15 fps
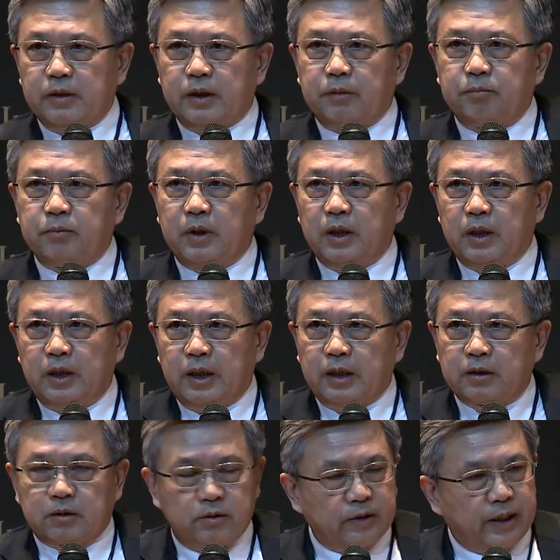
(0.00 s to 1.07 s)
Yeah,
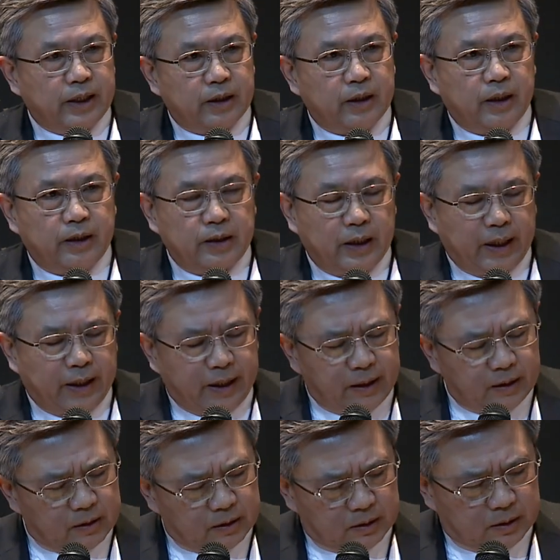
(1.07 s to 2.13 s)
ethical deadline.
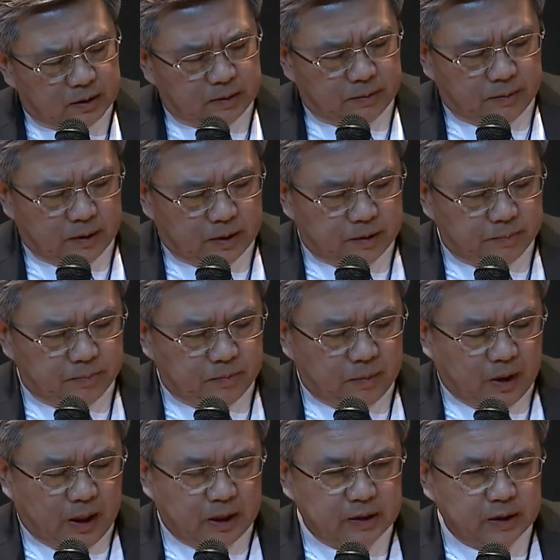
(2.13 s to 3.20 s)
And
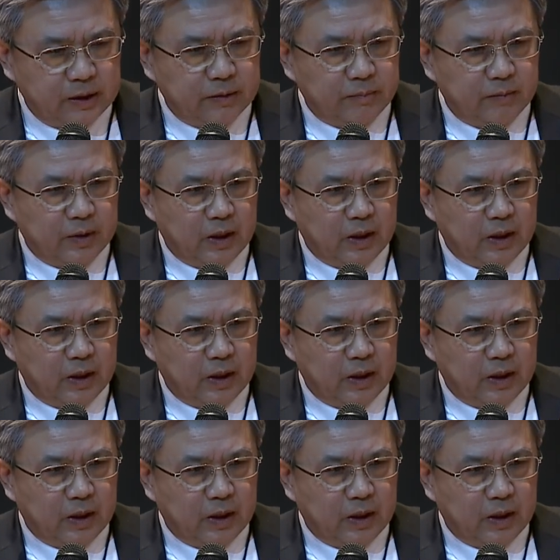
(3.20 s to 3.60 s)
I think